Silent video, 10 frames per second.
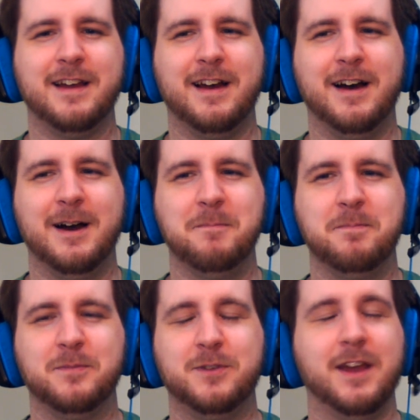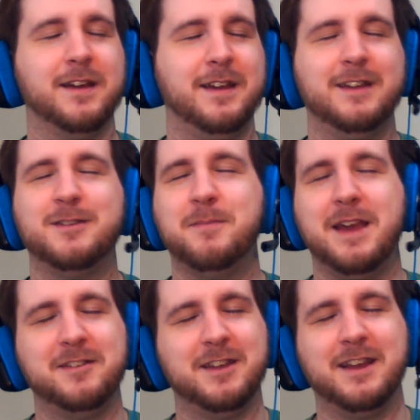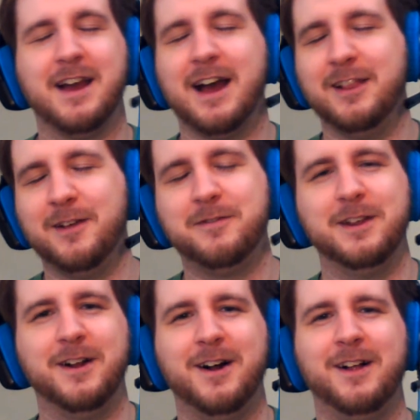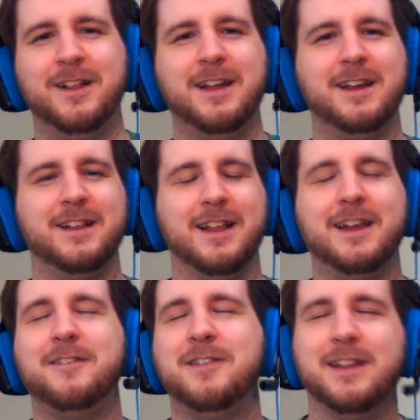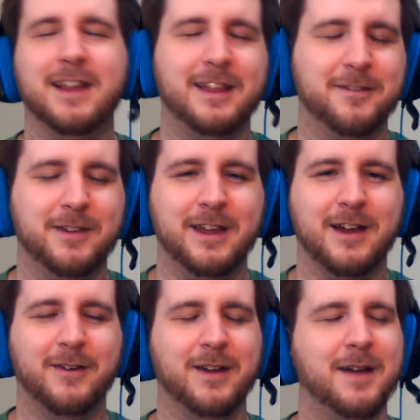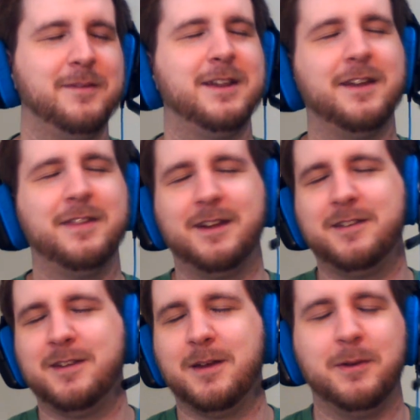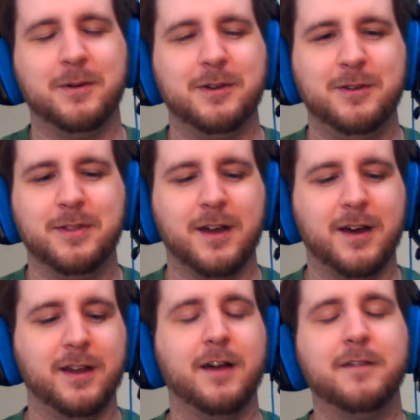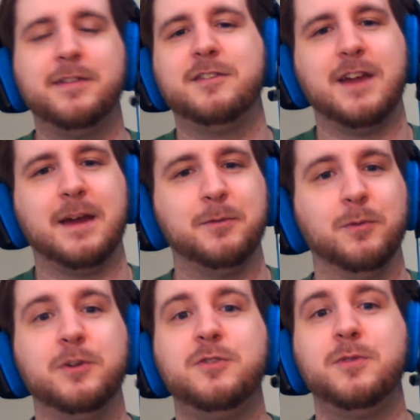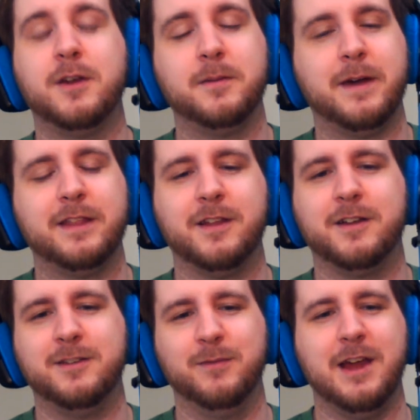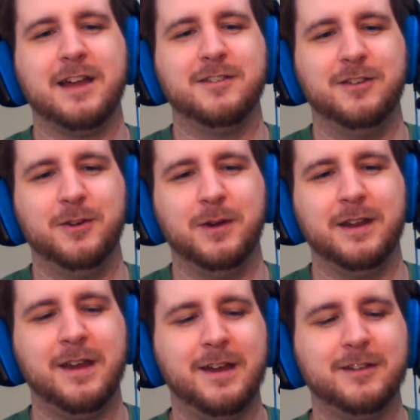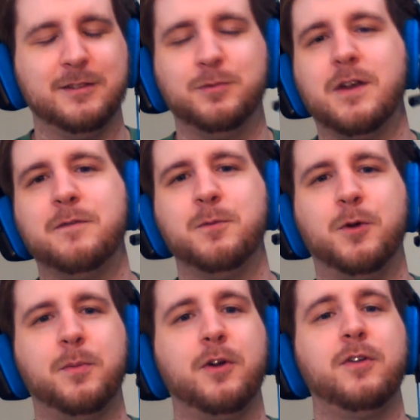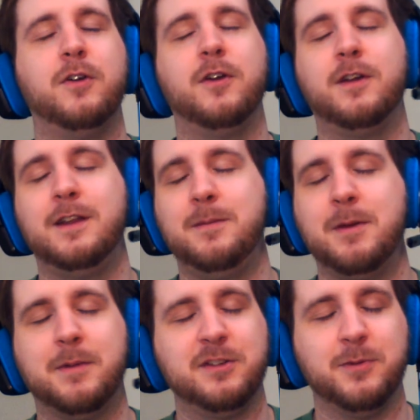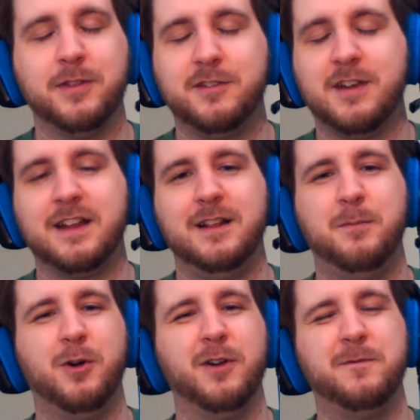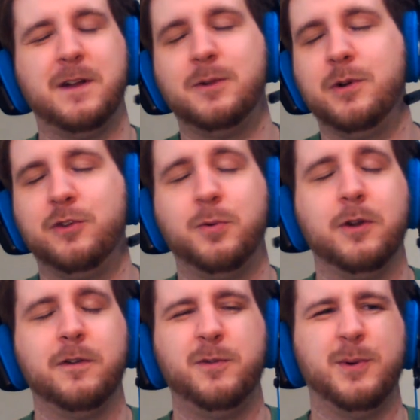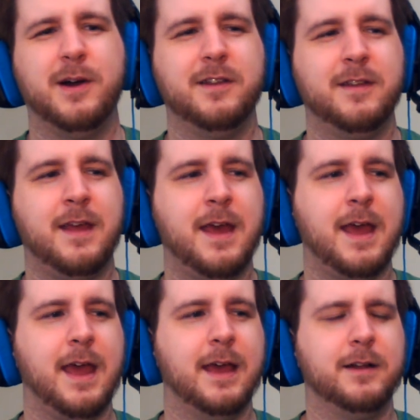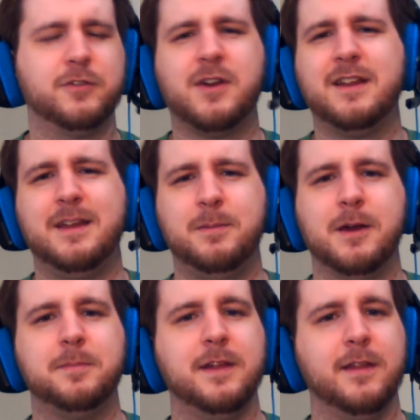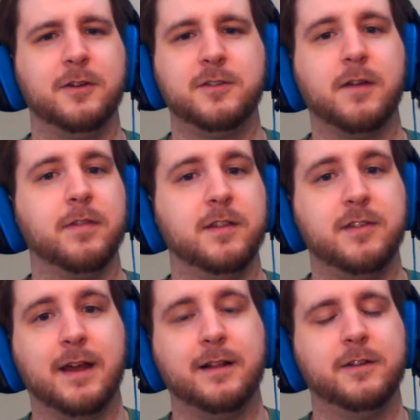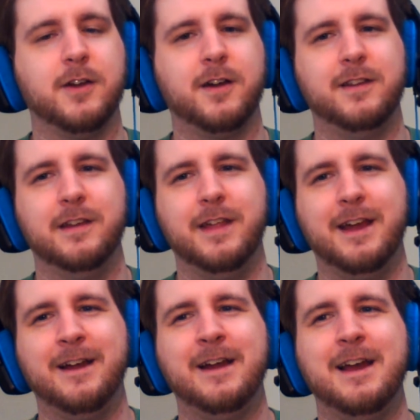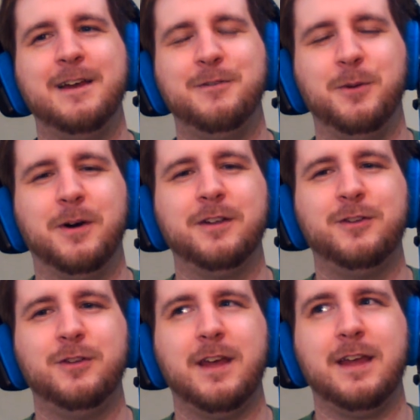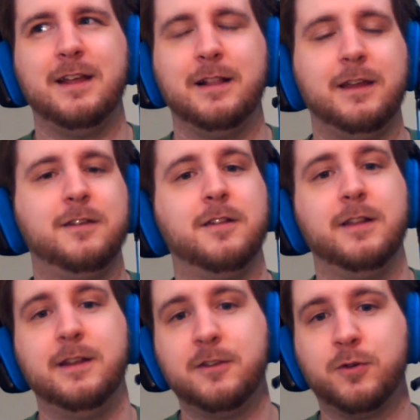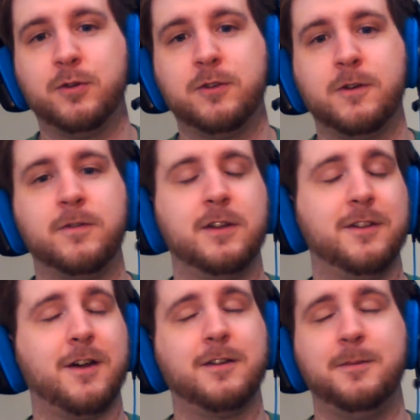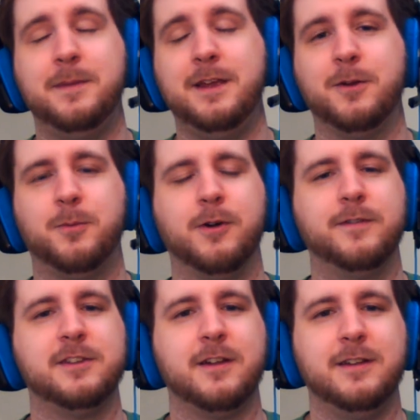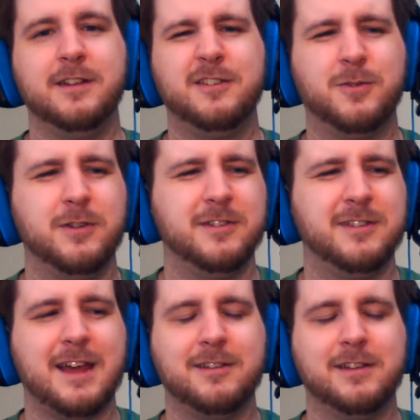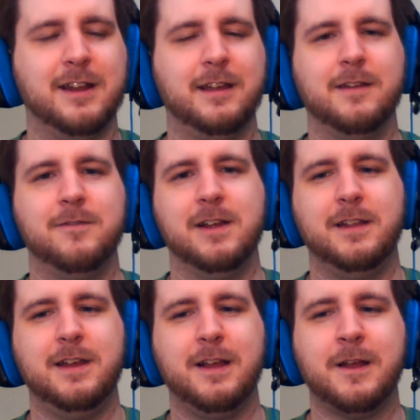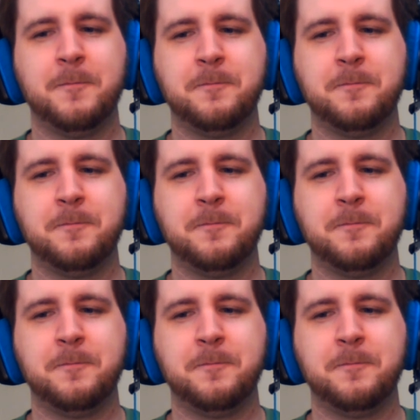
So yeah, it's amazing. I loved it all. Like if you did like the video. Comment down there to tell me what you thought of this chapter and what you thought of my thoughts and reaction to it. Subscribe for more Boku no Hero Academia, much more on the channel and more. And follow on Twitter if you want. And I'll try to keep you updated there and stuff with the channel and talk to you there. If you want a link to the Discord server to talk to me or more of us on Discord, just ask and I can give you a link.